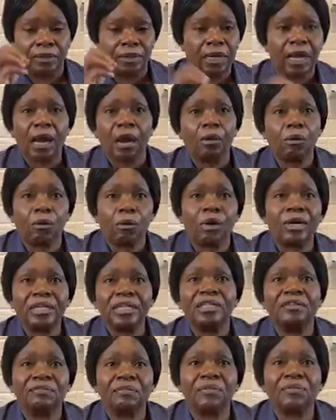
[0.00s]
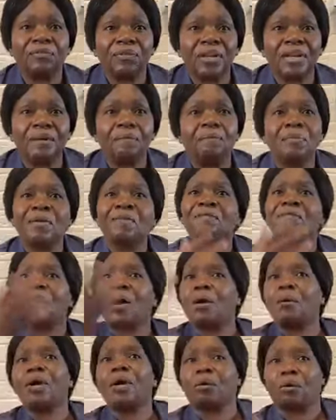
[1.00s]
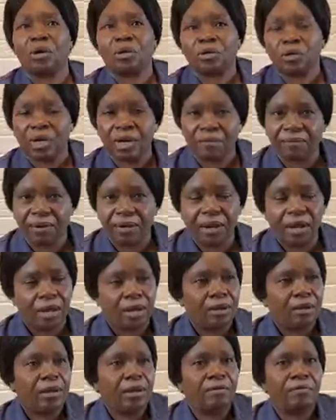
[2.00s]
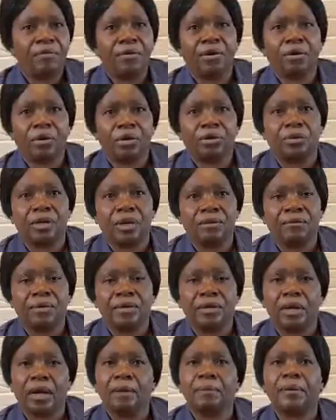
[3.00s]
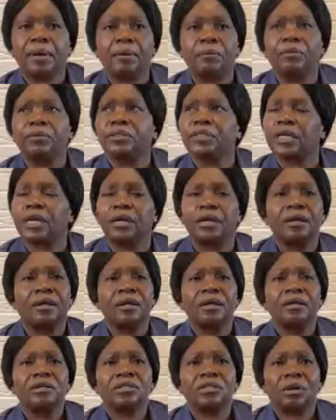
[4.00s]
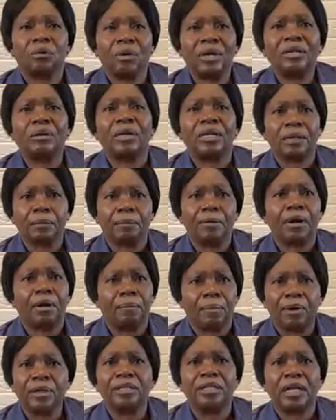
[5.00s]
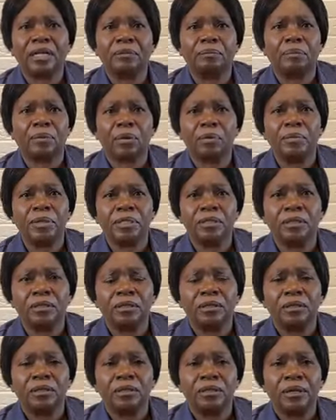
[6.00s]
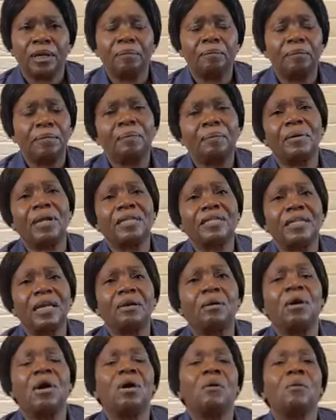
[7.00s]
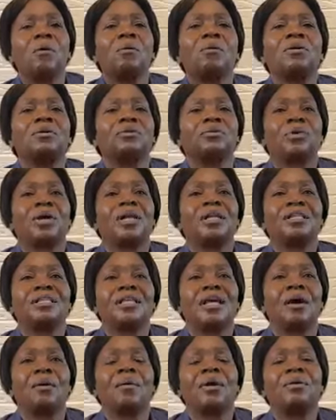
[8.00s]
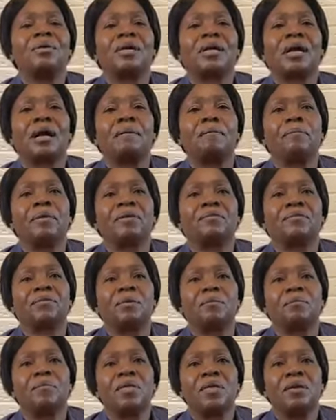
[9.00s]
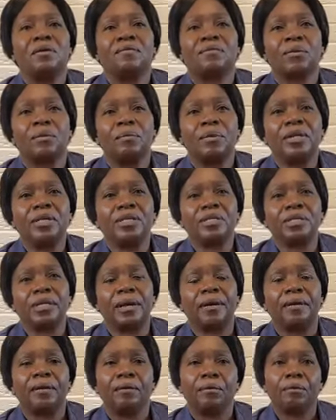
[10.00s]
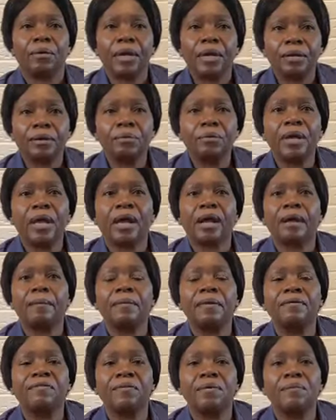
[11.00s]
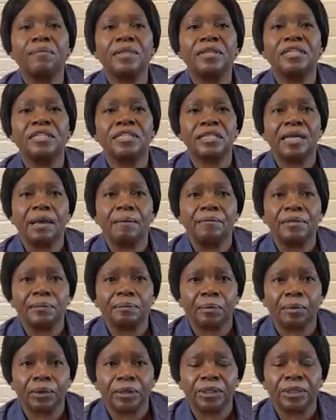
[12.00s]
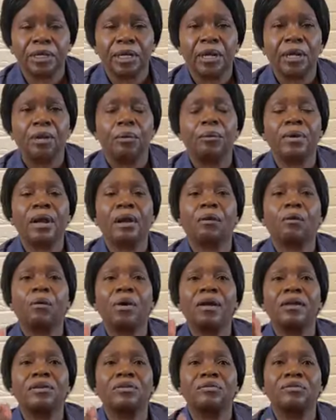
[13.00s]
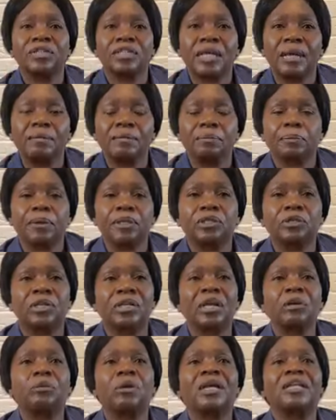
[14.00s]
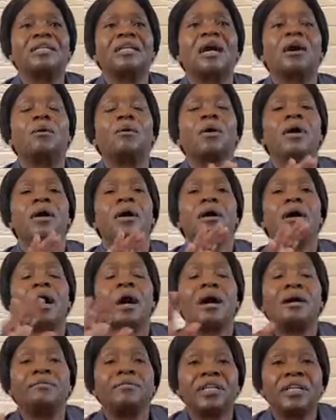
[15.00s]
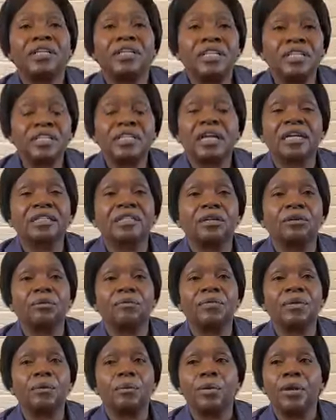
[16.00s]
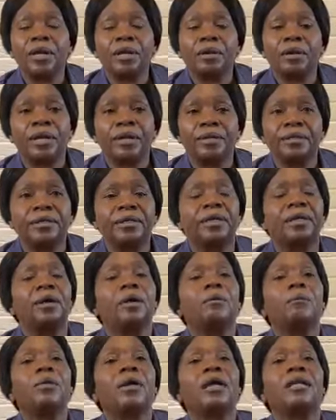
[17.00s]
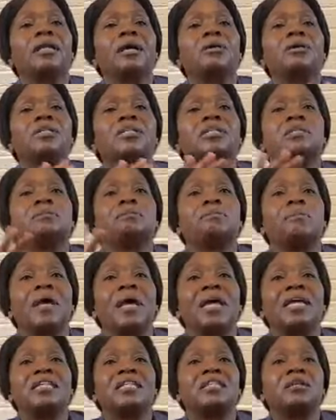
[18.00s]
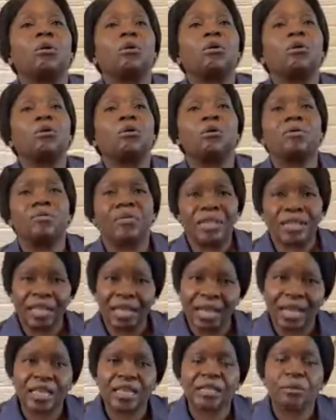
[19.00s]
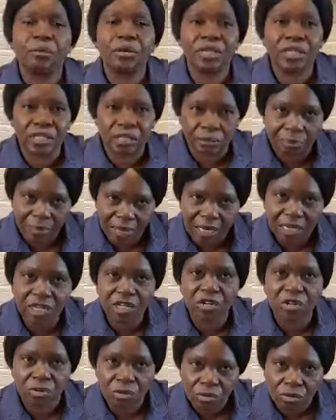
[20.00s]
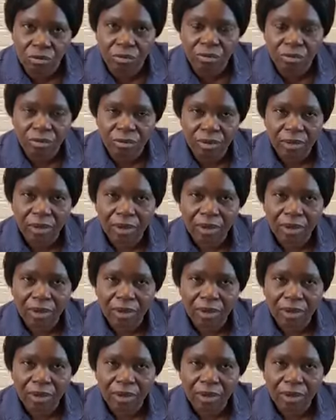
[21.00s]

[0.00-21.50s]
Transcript: Now God is fulfilling before we go to heaven. If we go to heaven, Abraham will say, so what about that promise? And people are saying, we will dwell there when you come back from Israel. Well, we are coming from the same spot. We are going to the same spot so that we are now, after destruction of the wicked, we are now dispersed all over the earth, which is made new.